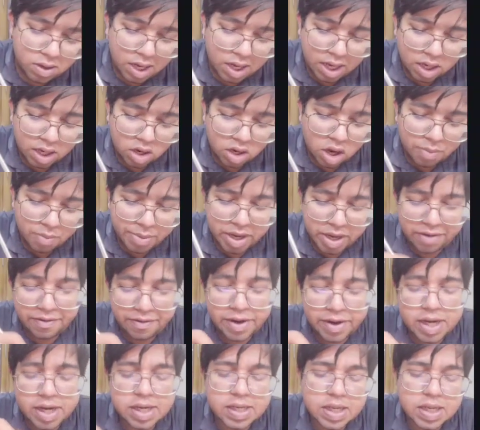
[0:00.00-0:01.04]
common
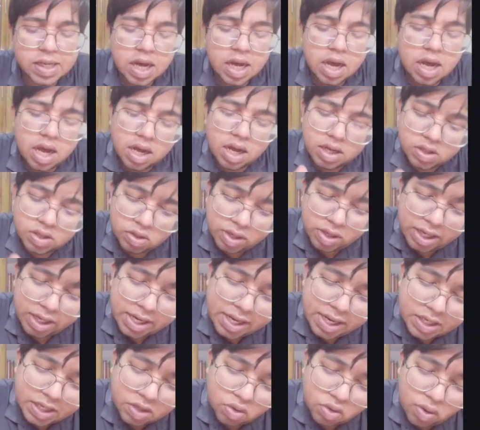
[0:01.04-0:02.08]
effects. So it
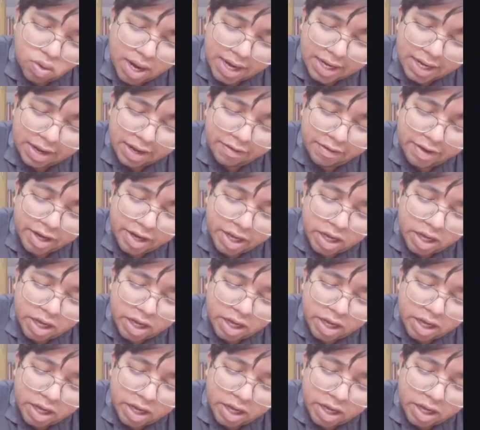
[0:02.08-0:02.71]
has no activity,